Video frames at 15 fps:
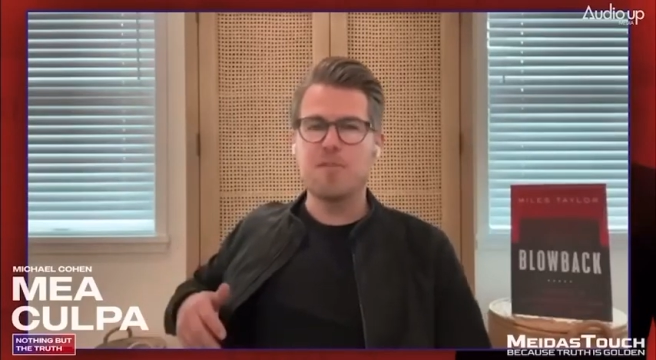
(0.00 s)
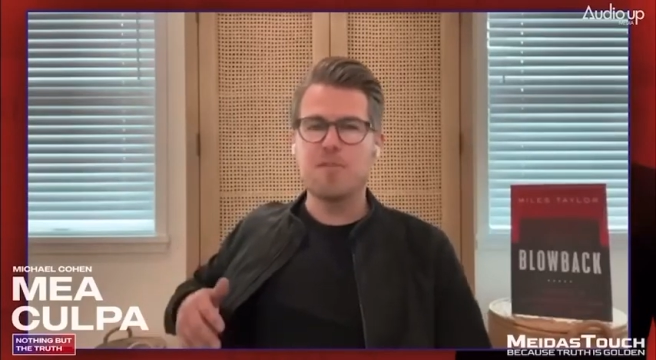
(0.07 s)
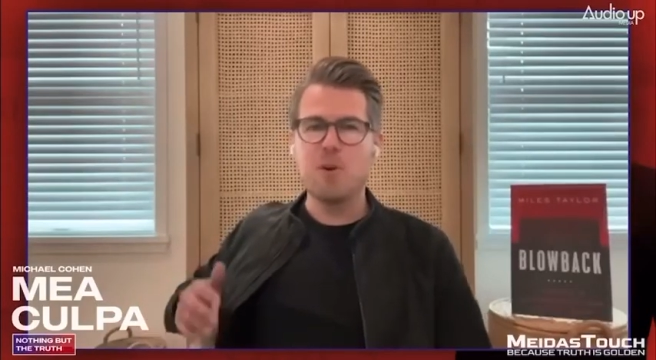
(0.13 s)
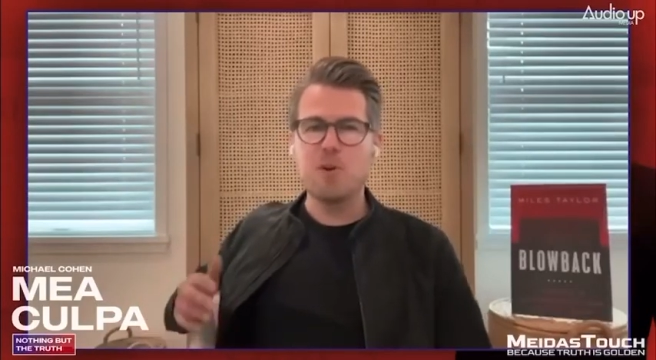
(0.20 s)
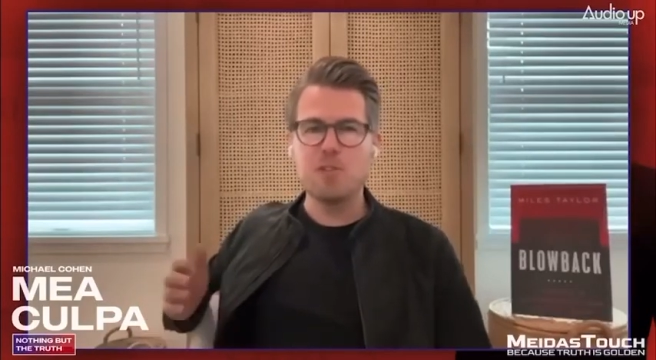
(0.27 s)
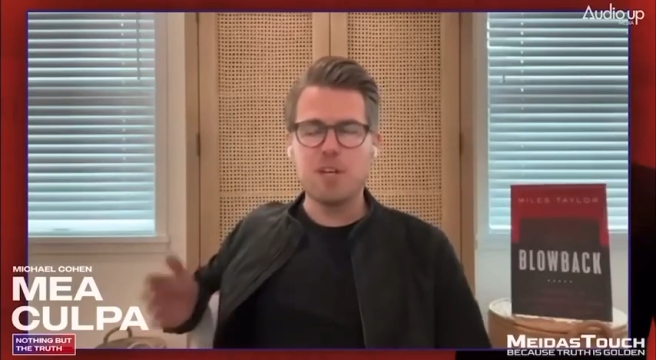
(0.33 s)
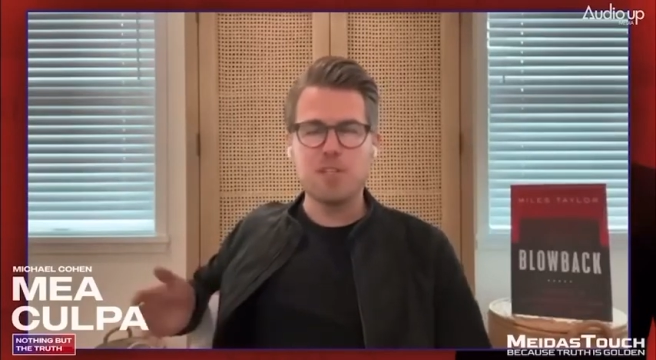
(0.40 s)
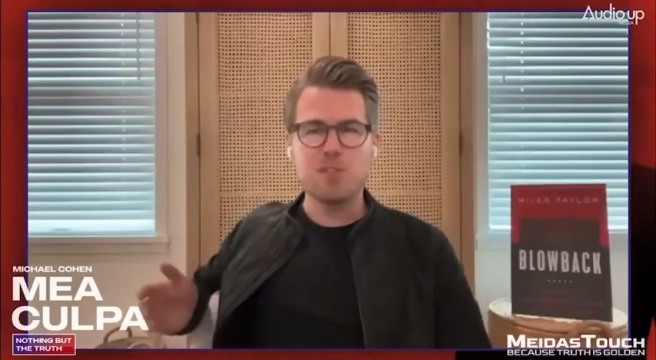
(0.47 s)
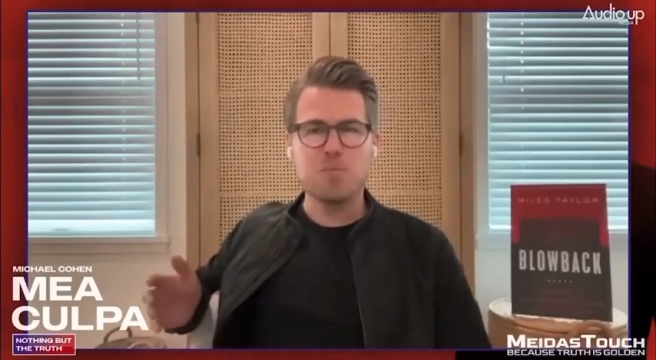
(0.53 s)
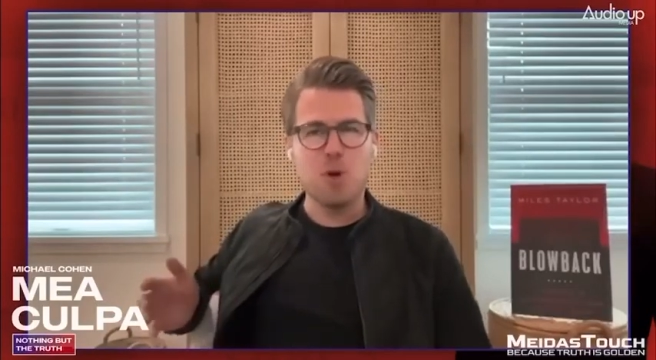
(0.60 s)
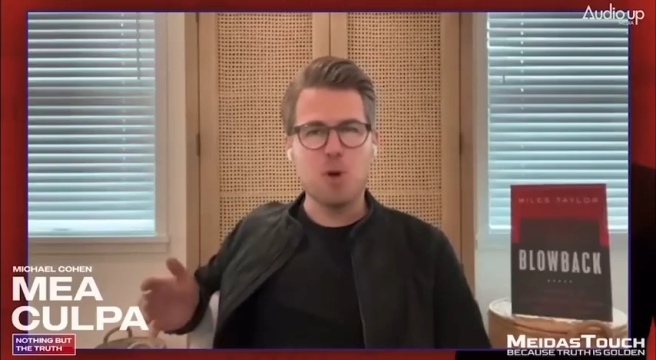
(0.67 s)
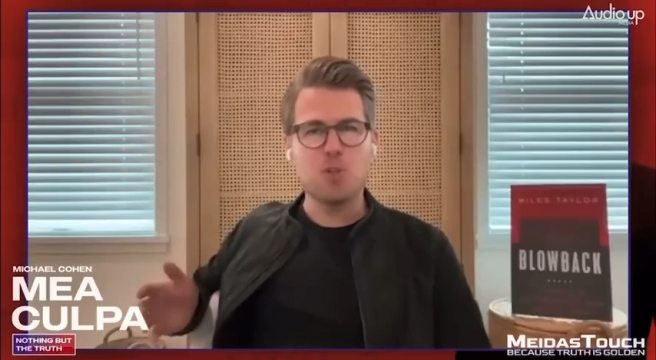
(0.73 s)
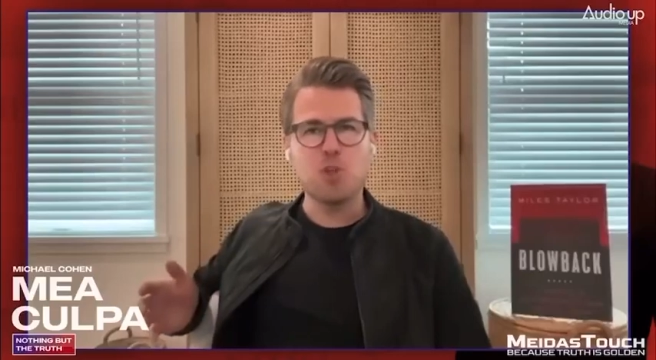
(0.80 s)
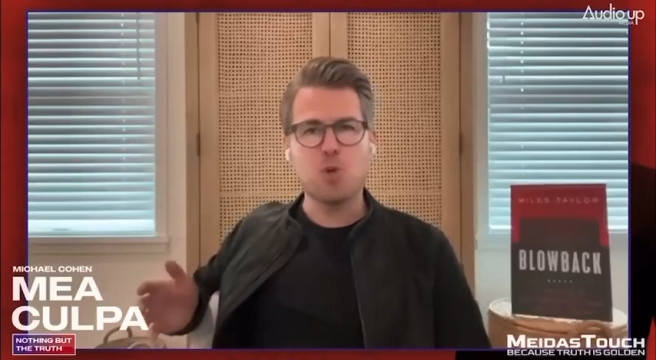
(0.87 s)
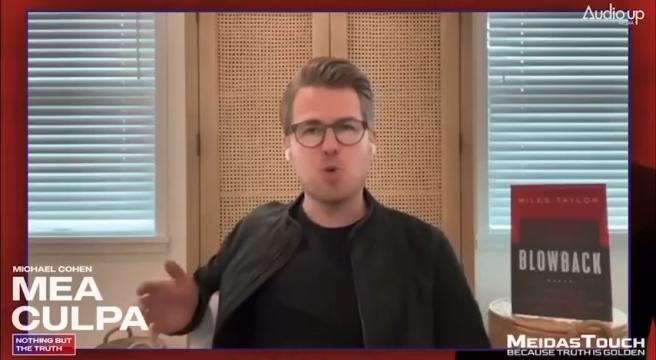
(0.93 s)
The folks that I
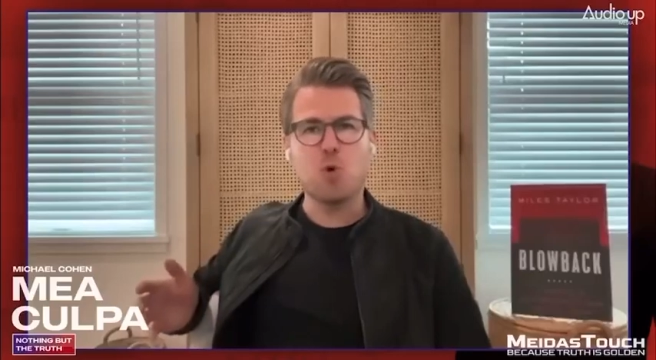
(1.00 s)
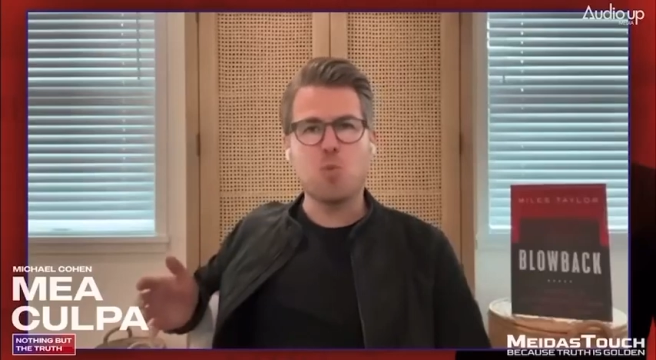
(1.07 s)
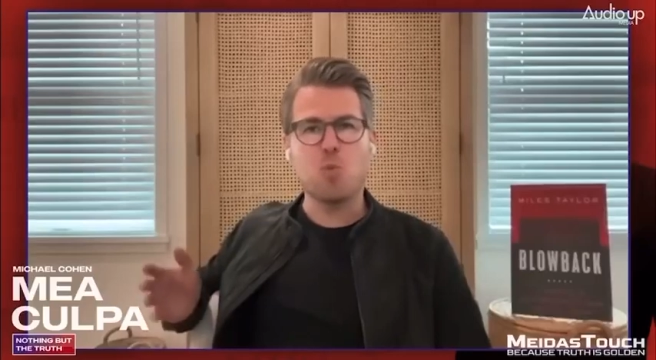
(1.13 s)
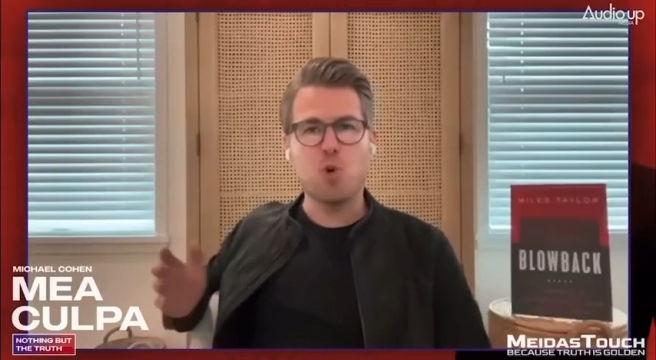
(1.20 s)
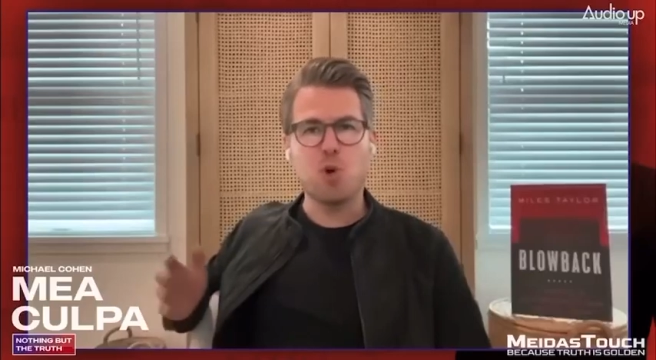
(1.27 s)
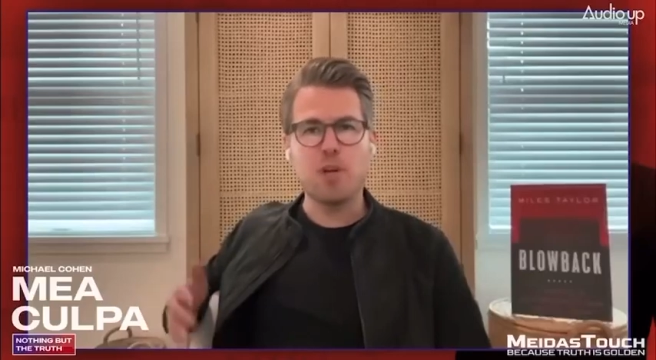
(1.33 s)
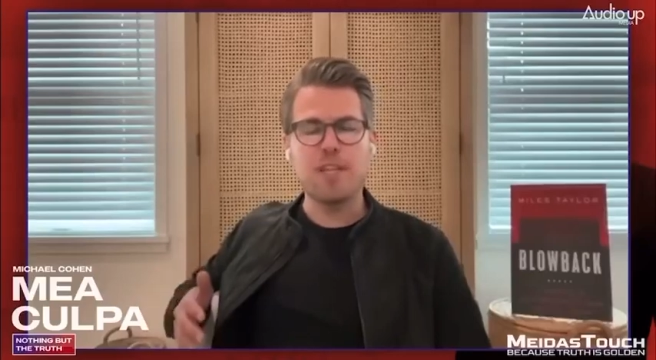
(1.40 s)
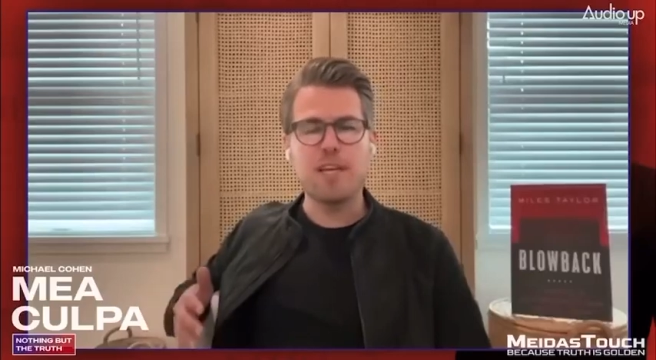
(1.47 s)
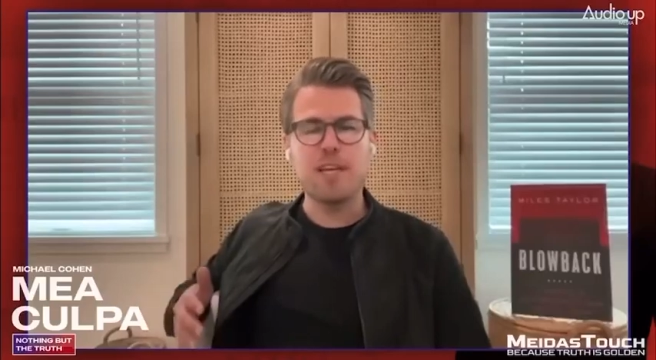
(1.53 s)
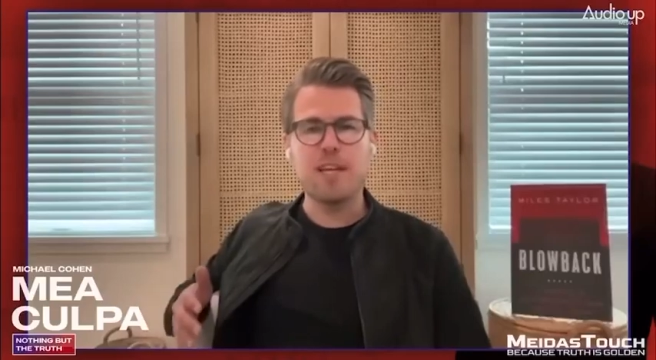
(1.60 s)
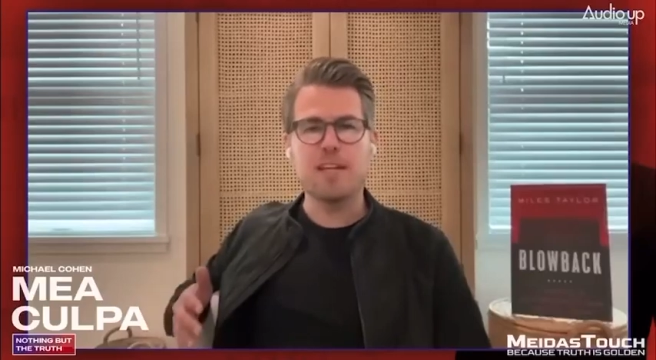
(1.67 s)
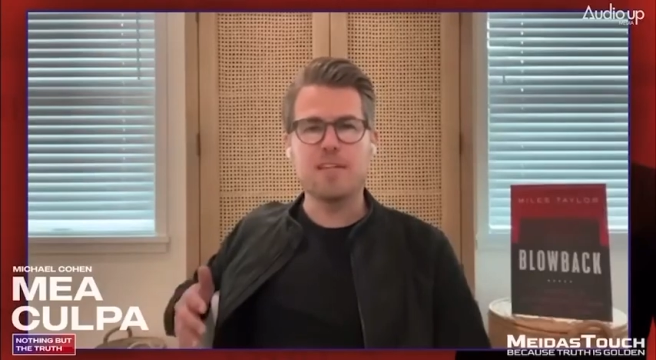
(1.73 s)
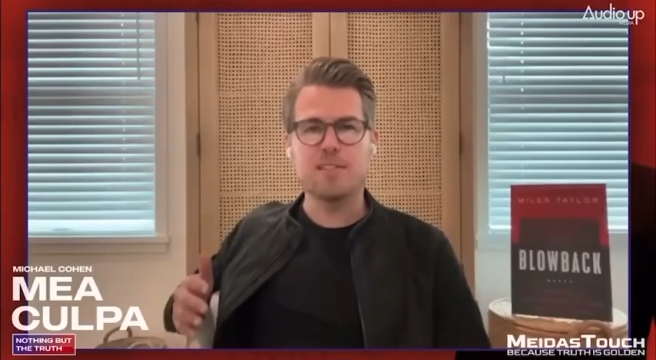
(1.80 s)
spoke to are worried that